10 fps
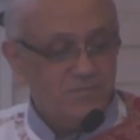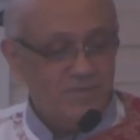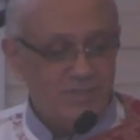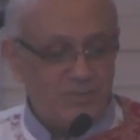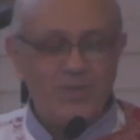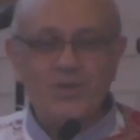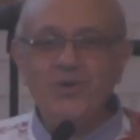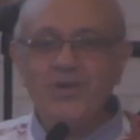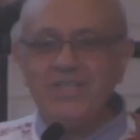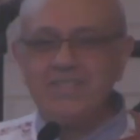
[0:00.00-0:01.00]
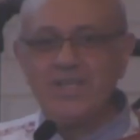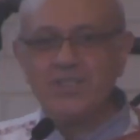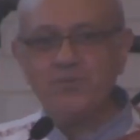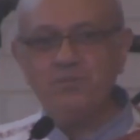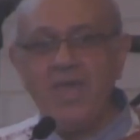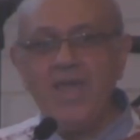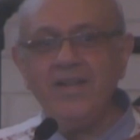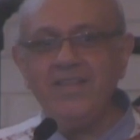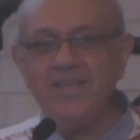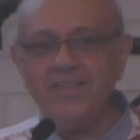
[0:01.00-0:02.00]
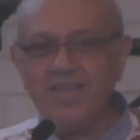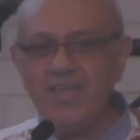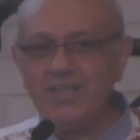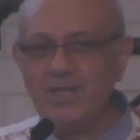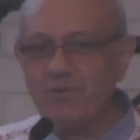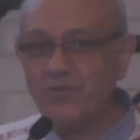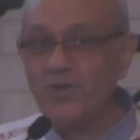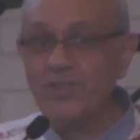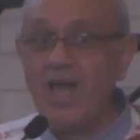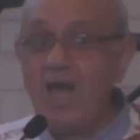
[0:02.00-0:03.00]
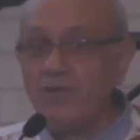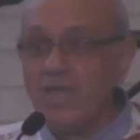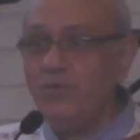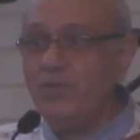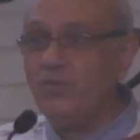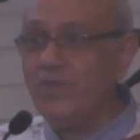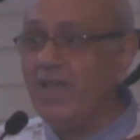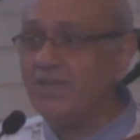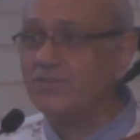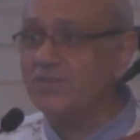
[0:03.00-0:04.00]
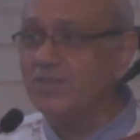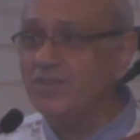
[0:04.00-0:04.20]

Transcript: So the goal is expanding the kingdom of God. How can we do that?